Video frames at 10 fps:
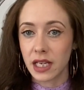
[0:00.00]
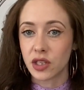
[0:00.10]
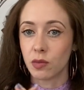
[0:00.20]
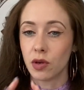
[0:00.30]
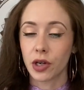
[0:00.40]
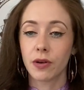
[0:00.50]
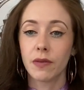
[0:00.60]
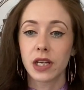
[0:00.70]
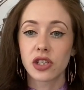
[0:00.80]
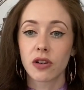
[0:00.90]
So Mercury
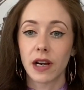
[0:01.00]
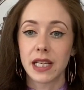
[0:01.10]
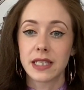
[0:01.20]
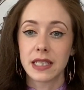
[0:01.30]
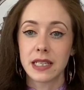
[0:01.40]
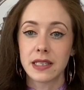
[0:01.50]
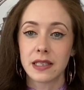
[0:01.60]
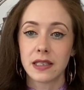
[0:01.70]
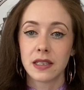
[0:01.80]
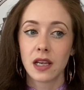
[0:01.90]
retrograde
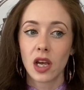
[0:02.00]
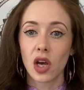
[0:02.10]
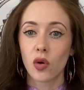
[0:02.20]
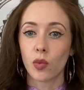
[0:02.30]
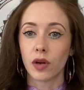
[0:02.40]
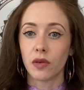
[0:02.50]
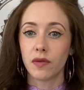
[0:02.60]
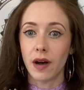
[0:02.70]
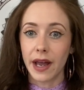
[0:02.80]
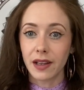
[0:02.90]
season will
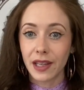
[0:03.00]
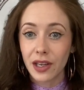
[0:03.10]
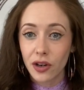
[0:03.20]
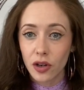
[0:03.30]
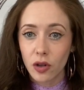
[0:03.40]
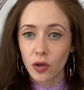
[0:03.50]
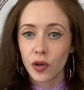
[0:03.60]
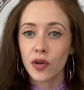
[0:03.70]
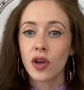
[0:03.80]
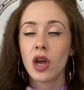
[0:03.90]
finally
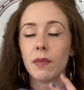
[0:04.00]
conclude,